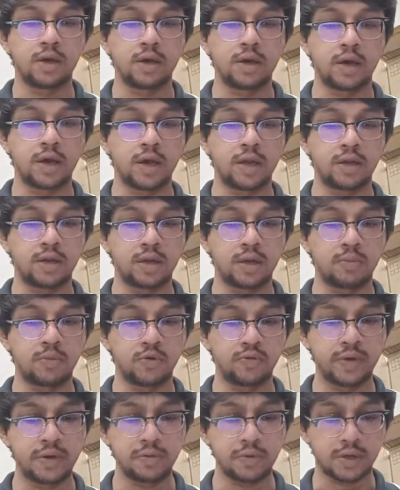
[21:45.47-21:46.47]
And the
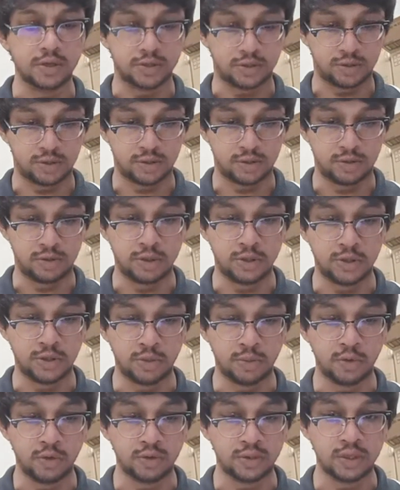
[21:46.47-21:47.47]
movie was
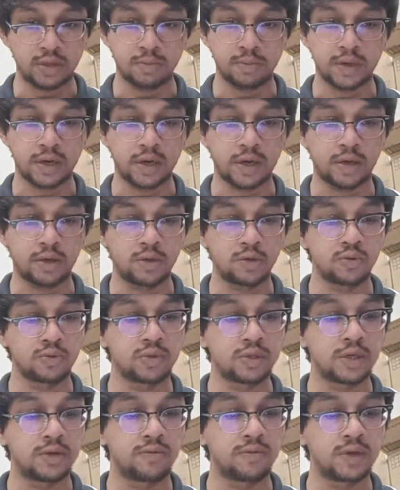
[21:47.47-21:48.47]
distributed by
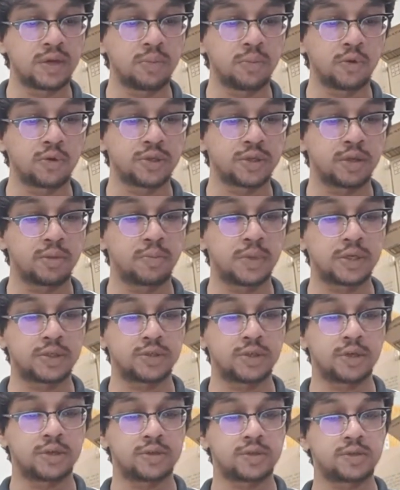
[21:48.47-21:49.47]
UTV Motion
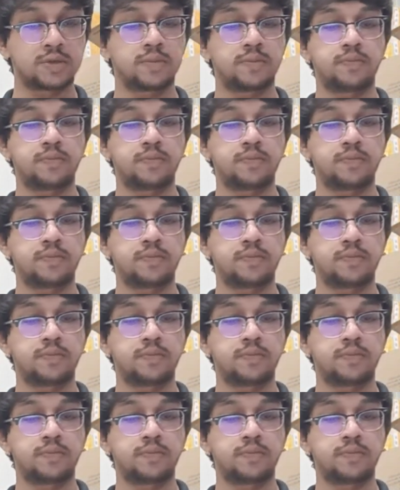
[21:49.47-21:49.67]
Pictures.